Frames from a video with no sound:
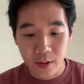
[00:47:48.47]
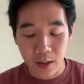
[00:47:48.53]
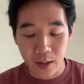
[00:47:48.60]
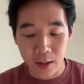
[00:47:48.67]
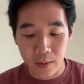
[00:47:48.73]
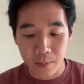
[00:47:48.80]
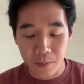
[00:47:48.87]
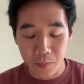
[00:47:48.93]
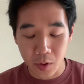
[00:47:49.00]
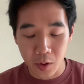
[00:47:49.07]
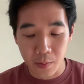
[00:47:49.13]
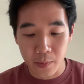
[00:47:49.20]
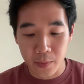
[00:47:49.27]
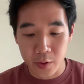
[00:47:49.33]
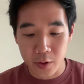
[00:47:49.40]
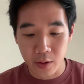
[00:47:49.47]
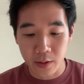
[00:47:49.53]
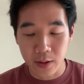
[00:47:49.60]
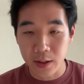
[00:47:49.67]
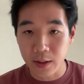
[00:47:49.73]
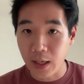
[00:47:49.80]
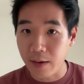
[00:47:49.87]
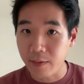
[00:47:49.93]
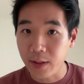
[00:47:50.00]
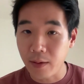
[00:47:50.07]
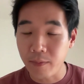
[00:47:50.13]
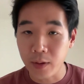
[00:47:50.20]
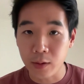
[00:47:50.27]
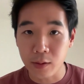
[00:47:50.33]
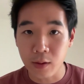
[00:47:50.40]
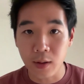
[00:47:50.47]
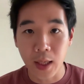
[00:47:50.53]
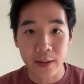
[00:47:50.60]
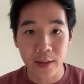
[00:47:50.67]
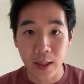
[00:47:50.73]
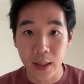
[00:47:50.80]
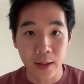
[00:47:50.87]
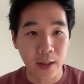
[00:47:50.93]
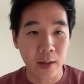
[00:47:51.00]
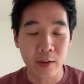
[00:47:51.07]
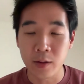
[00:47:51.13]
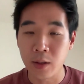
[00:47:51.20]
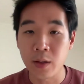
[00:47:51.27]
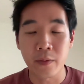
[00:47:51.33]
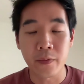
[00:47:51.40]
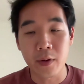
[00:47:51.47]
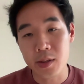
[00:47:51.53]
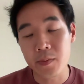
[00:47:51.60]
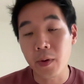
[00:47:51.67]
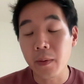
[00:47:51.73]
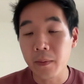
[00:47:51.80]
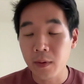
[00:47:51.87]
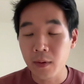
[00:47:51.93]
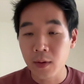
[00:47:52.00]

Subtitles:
global majority, every time when you collect data there, you're the first one.